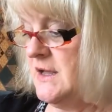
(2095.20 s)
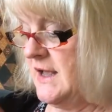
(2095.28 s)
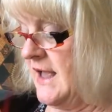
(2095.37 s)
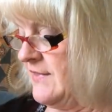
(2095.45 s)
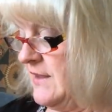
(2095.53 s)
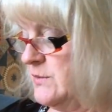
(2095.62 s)

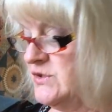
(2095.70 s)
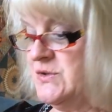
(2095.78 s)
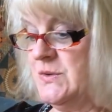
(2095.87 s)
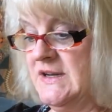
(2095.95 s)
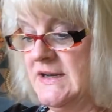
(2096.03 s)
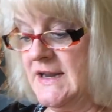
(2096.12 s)
And they were
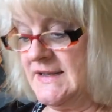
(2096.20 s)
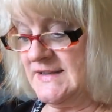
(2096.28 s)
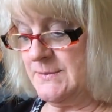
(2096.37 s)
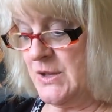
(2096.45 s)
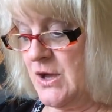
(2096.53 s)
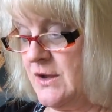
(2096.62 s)
doing it as a
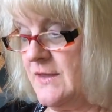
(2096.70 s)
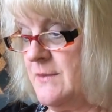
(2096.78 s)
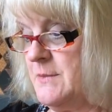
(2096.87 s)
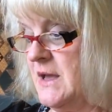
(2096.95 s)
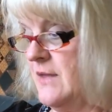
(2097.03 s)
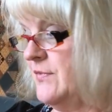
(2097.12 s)
block of the
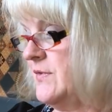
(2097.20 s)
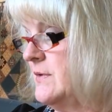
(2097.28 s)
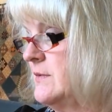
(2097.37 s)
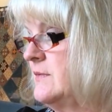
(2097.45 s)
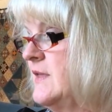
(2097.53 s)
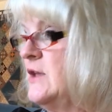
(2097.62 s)
month
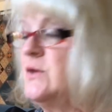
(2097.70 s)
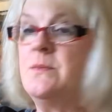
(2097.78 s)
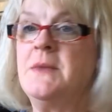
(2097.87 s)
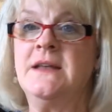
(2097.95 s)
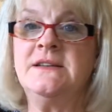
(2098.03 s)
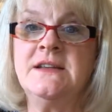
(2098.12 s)
that you
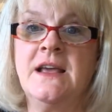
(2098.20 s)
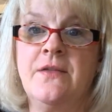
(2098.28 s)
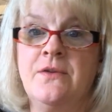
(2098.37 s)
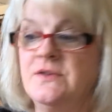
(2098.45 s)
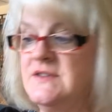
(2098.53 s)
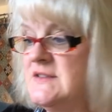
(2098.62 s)
met
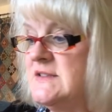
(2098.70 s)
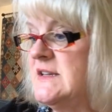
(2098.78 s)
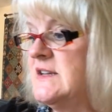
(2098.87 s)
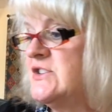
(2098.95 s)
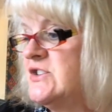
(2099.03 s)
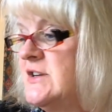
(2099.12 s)
together and
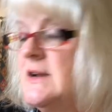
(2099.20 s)
stitched.